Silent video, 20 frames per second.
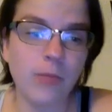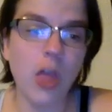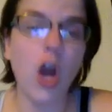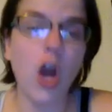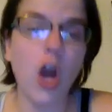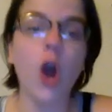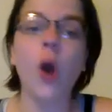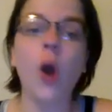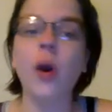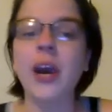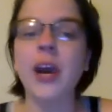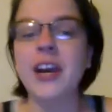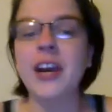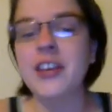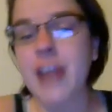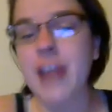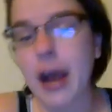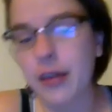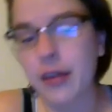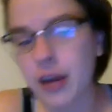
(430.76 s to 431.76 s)
Oh, okay.
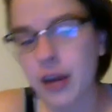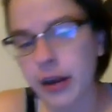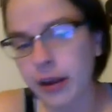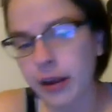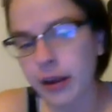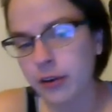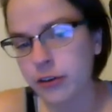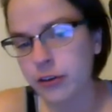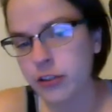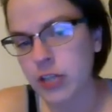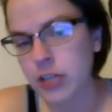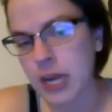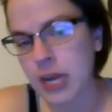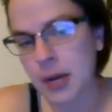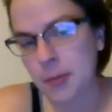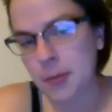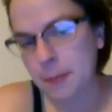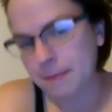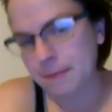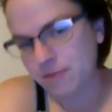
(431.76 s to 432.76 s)
Now that I
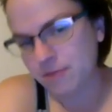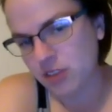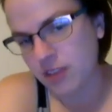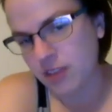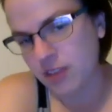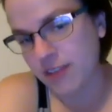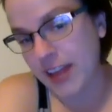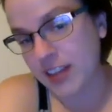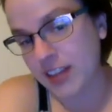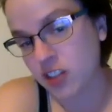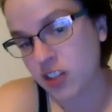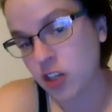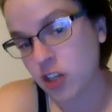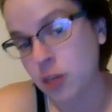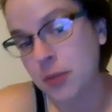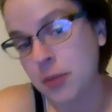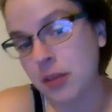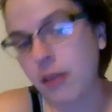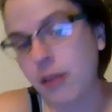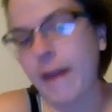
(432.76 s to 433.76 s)
understand that that's going
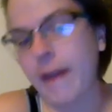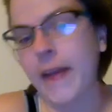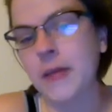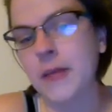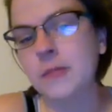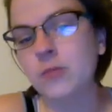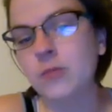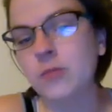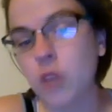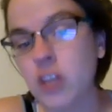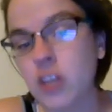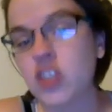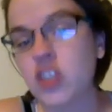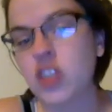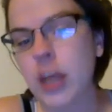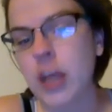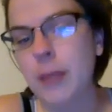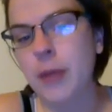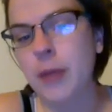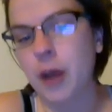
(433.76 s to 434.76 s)
to be like a
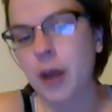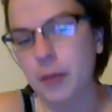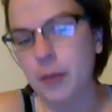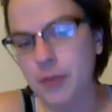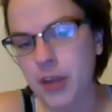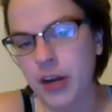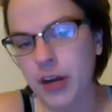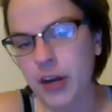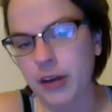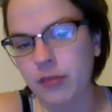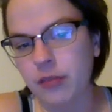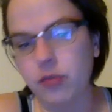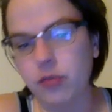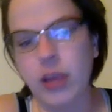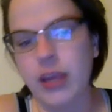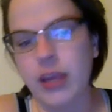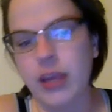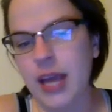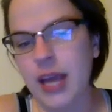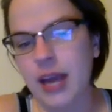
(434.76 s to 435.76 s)
step up there,
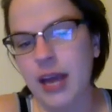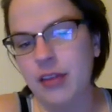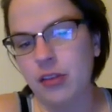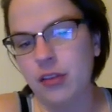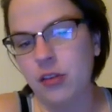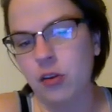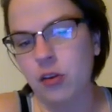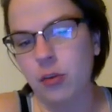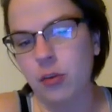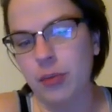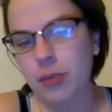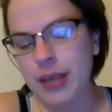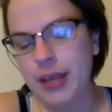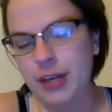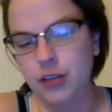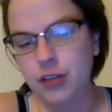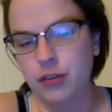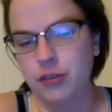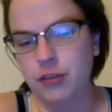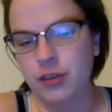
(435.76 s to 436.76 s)
like, yeah, the little
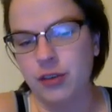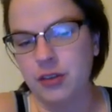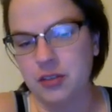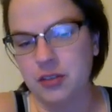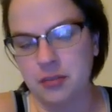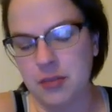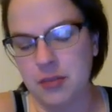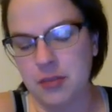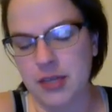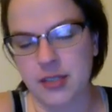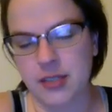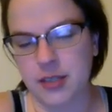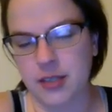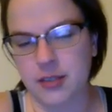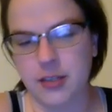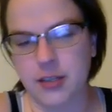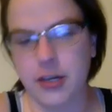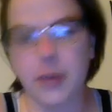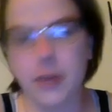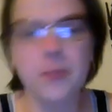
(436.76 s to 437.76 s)
banister thing doesn't make
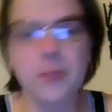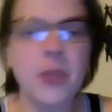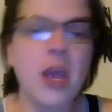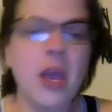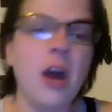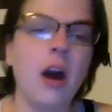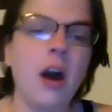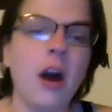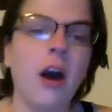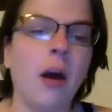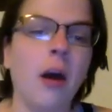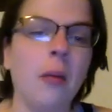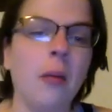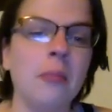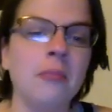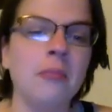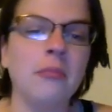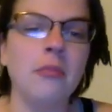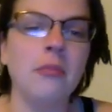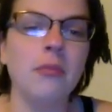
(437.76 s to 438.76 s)
sense there.
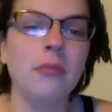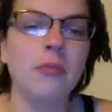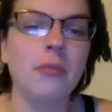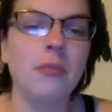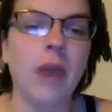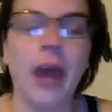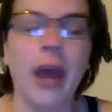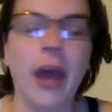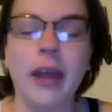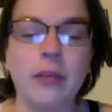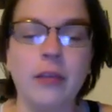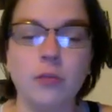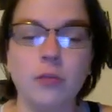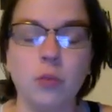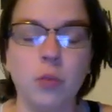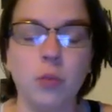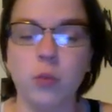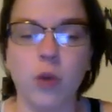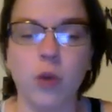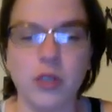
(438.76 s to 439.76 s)
I
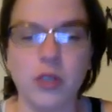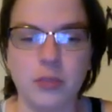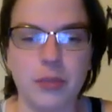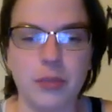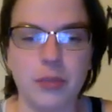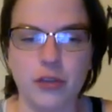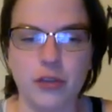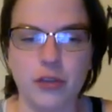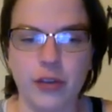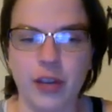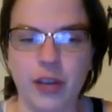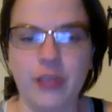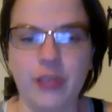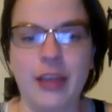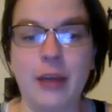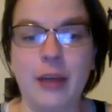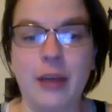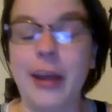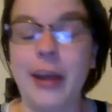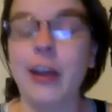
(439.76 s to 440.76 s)
wasn't picturing it in
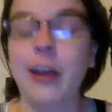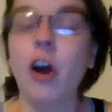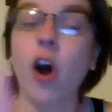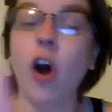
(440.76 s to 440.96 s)
that way.